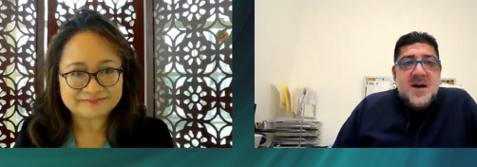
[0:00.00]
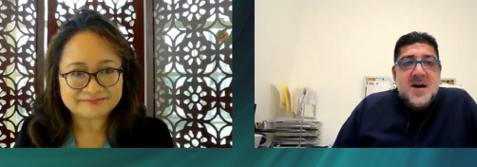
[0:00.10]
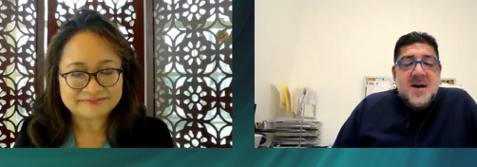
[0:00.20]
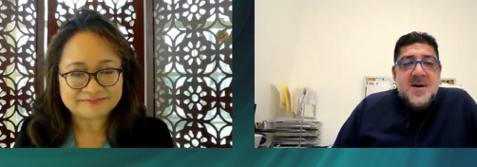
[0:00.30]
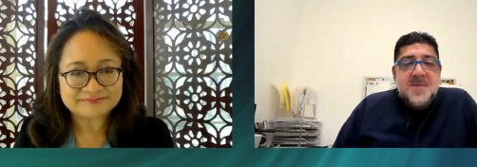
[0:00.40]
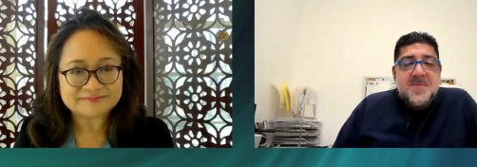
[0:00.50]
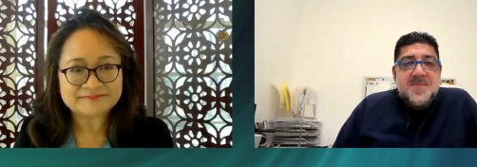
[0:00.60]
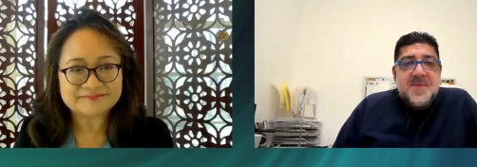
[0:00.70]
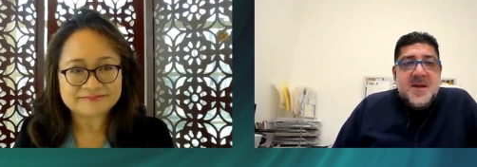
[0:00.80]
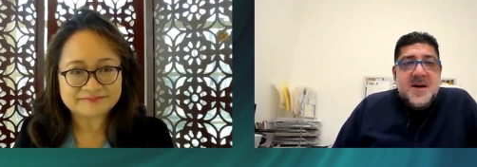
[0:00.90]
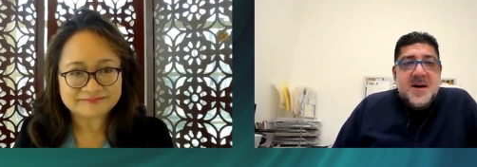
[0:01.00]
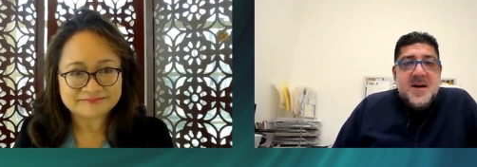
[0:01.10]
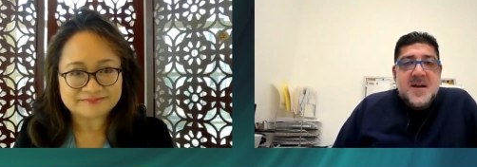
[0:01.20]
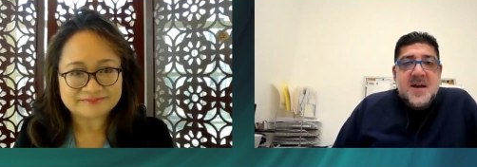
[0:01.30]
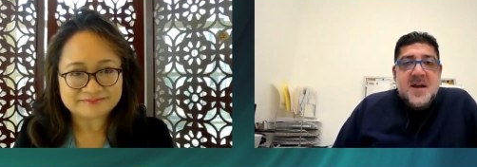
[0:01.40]
Speaker 1: Um,
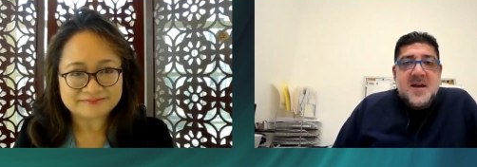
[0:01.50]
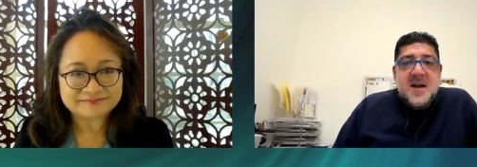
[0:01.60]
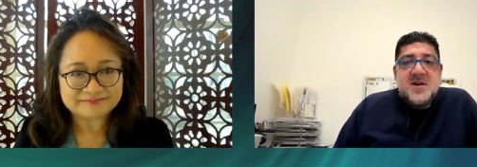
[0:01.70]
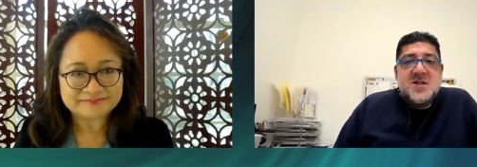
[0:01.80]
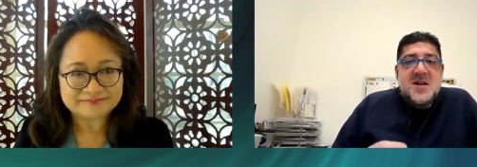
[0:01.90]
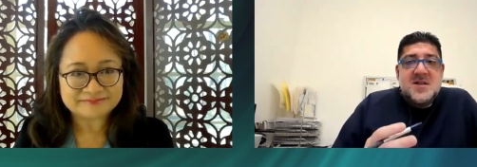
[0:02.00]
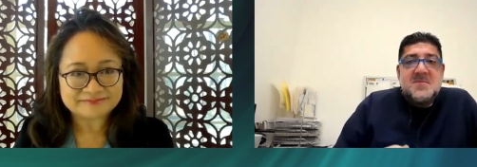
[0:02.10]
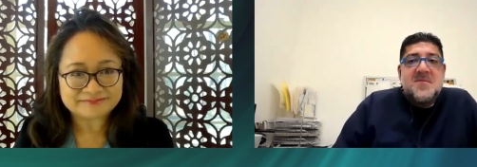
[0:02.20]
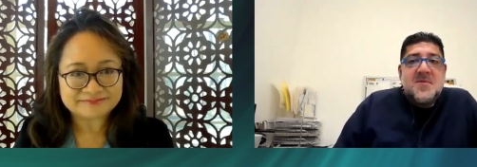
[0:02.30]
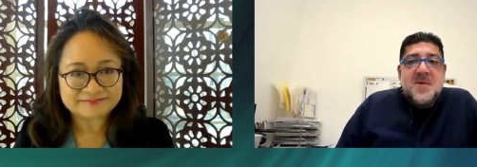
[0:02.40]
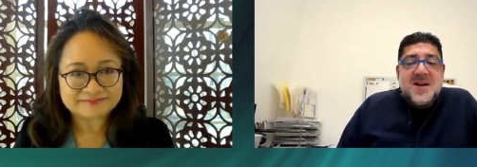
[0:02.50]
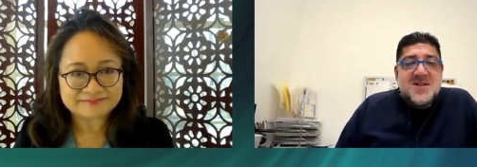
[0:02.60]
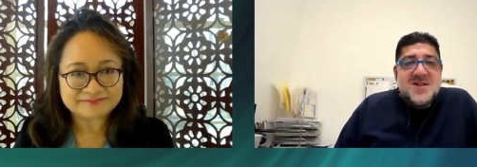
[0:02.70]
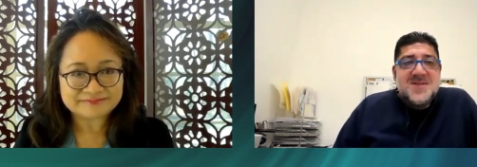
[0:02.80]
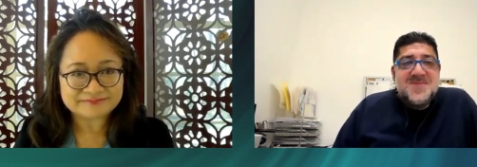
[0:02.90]
uh, and can you share some
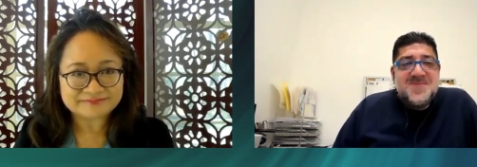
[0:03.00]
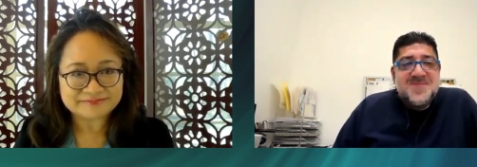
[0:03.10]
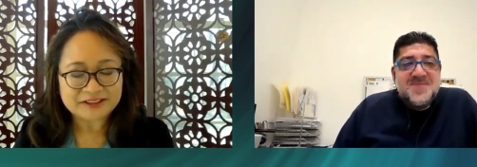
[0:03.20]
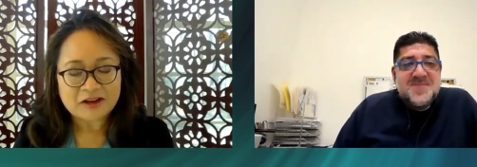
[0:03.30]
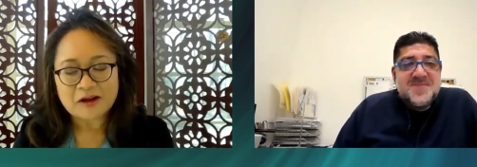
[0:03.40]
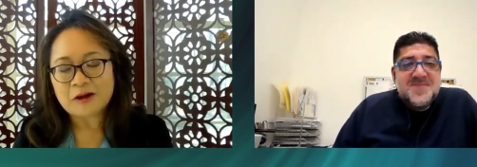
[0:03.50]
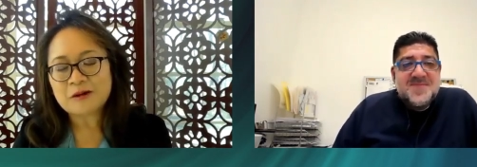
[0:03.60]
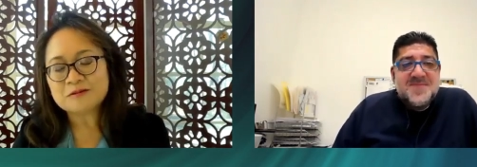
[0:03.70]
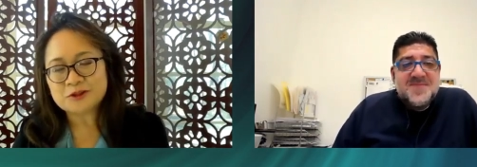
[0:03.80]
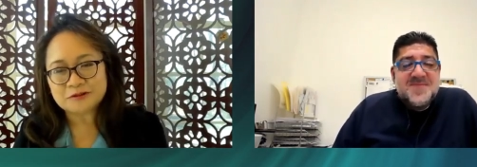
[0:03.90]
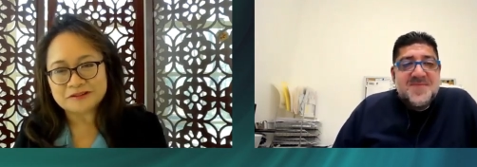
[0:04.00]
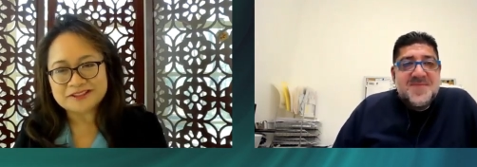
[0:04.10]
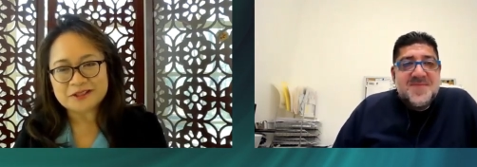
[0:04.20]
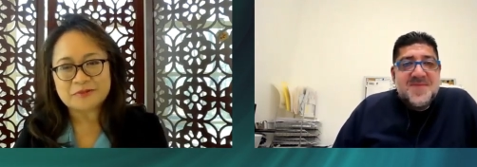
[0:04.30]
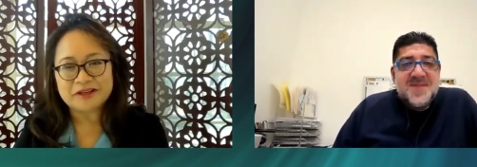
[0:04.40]
information?
Speaker 2: Oh, sure.
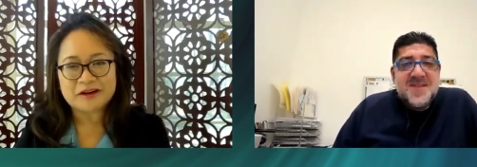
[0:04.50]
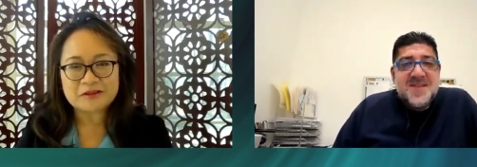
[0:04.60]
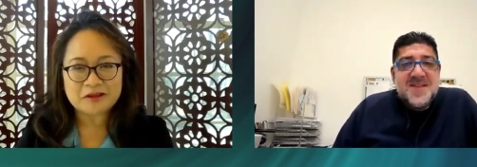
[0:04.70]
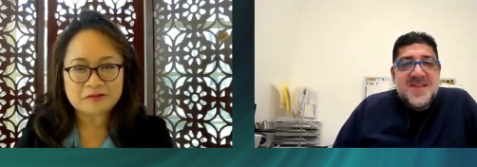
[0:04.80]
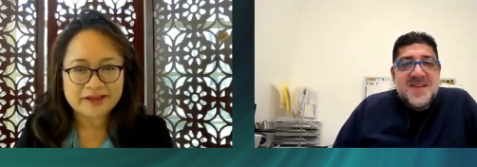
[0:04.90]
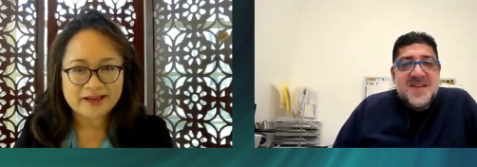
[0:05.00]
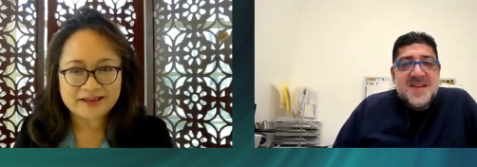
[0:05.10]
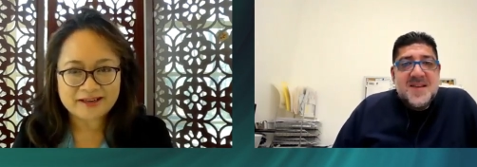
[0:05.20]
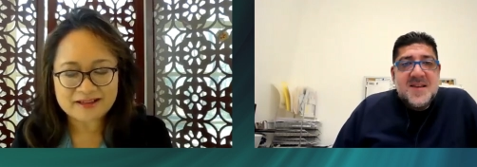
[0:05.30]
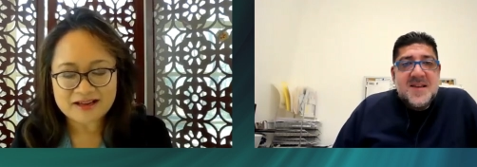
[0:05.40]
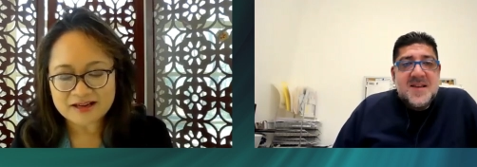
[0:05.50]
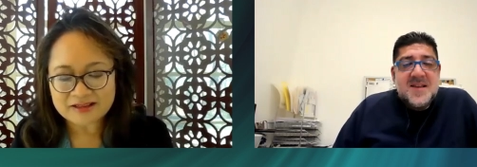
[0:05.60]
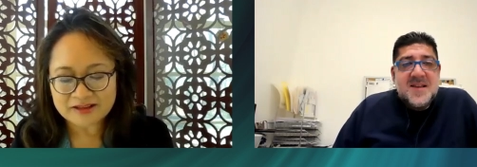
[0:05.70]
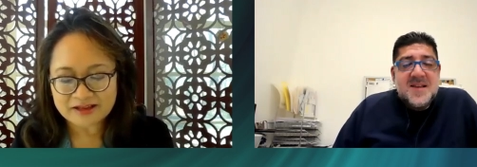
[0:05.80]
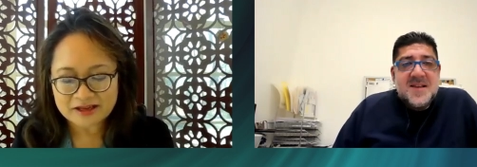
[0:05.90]
So we are located
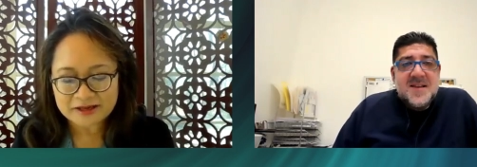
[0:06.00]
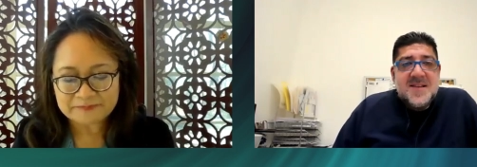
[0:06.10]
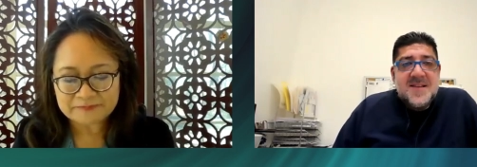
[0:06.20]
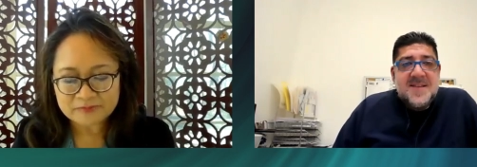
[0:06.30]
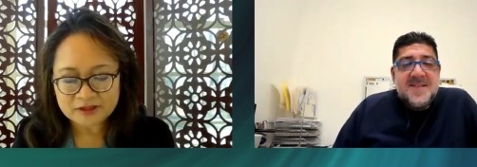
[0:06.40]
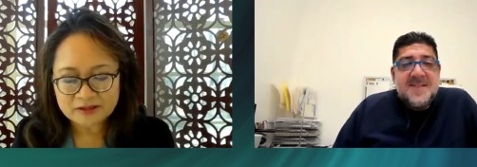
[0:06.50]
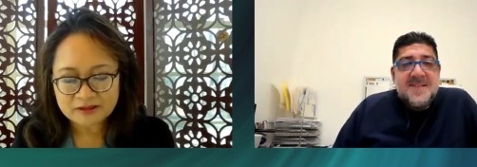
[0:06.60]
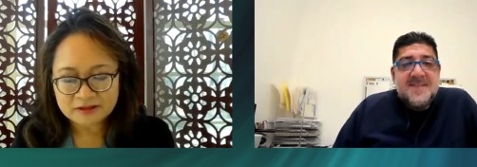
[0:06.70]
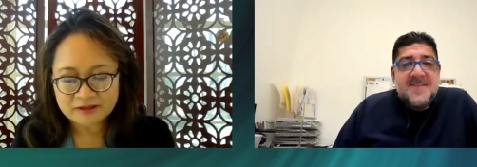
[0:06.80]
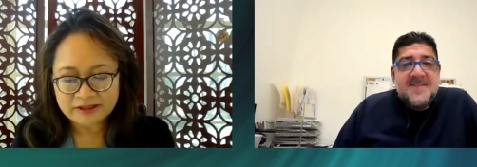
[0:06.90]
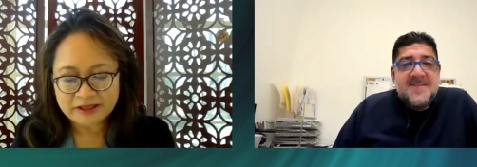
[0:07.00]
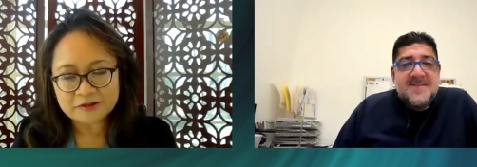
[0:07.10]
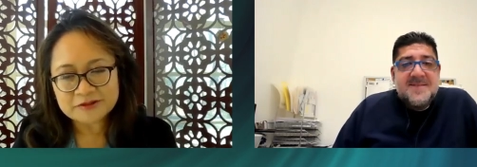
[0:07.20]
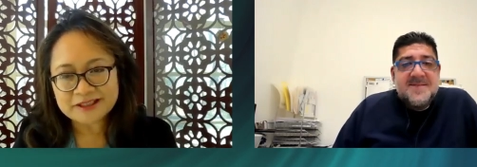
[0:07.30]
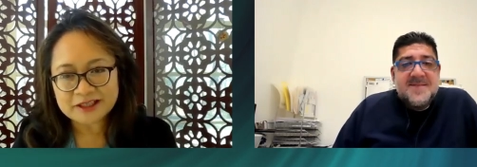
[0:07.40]
on the um,
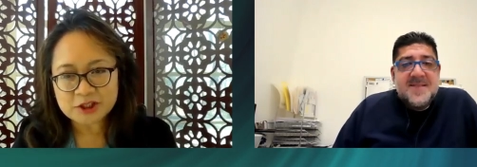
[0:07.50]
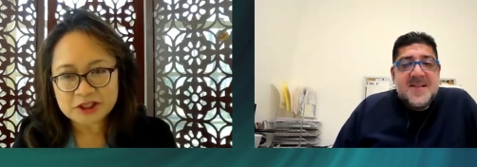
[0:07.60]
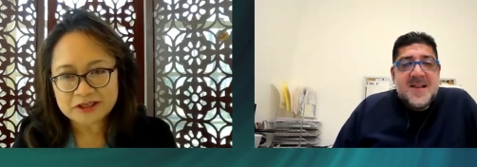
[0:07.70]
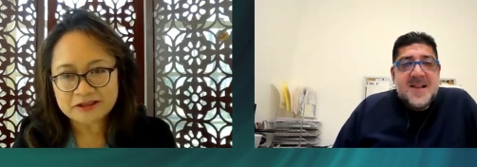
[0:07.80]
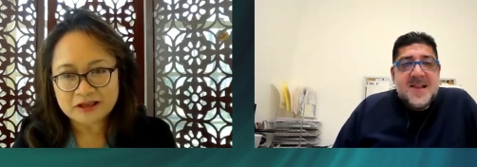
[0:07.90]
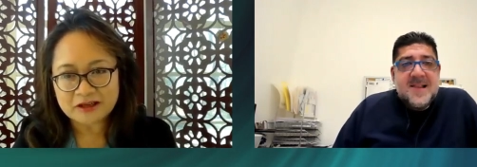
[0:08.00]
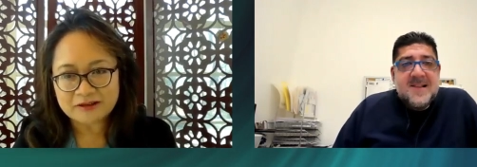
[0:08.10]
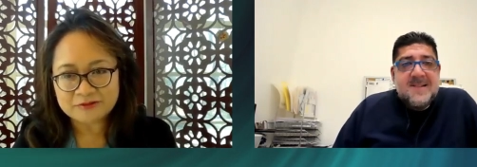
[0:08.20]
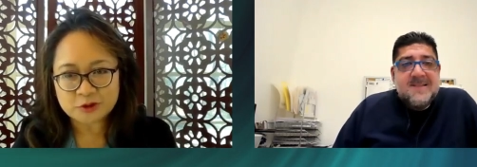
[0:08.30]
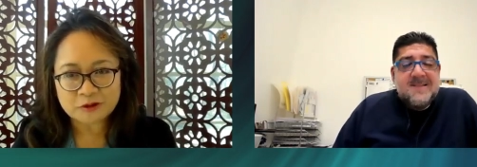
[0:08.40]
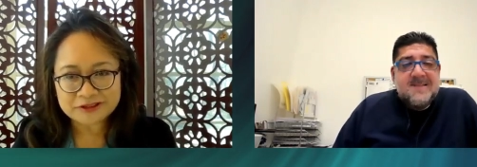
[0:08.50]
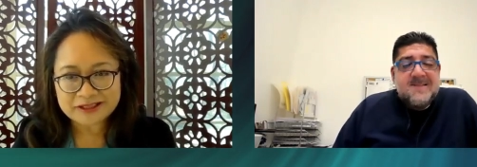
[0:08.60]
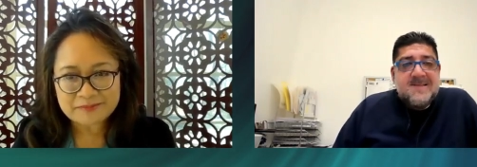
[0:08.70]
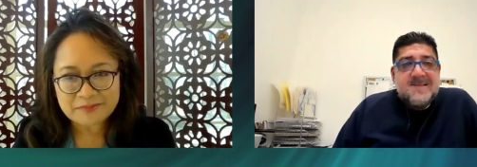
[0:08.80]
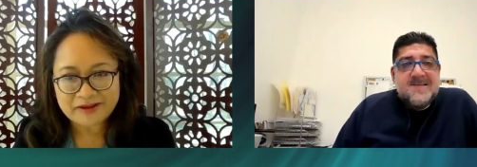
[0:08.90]
intersection of
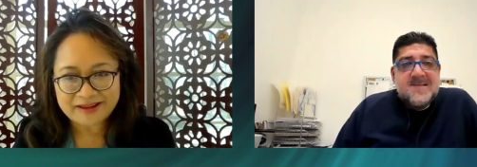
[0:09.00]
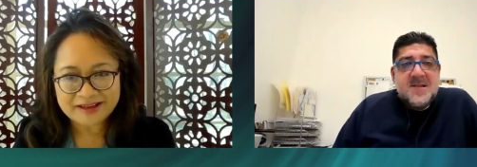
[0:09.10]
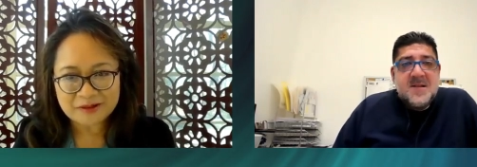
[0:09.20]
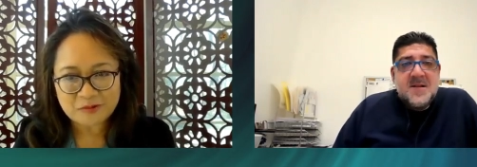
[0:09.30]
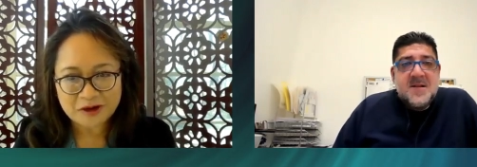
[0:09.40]
Georgetown Pike and